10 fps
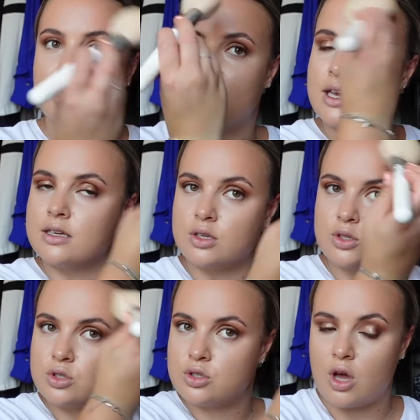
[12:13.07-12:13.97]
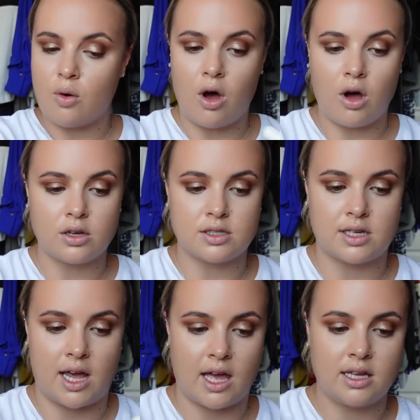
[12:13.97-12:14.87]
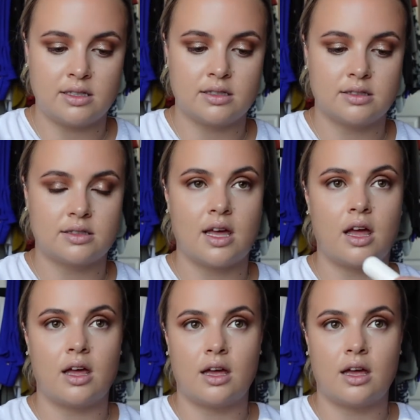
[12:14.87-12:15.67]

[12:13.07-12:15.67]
It is so hot today that